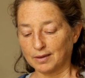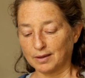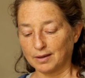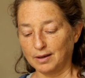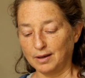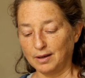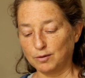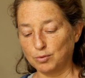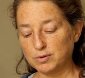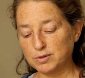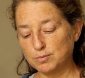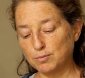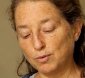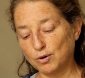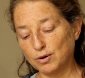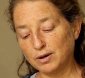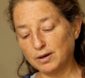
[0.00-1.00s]
It was
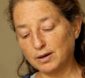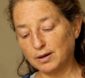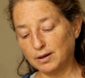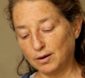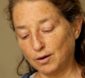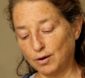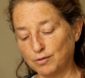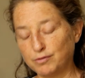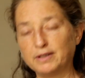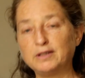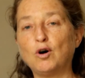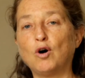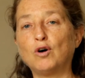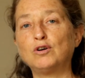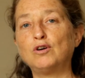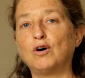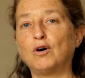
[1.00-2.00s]
more of an
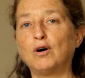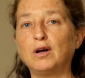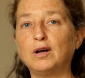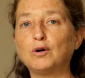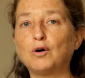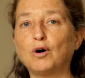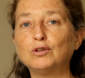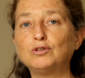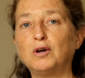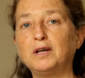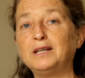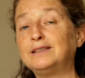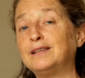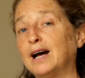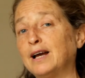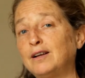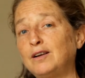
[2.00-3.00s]
ongoing
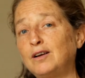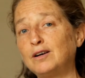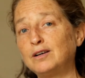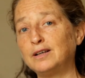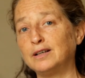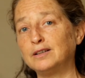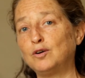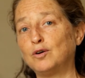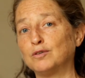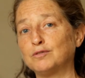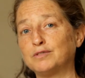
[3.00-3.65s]
dialogue and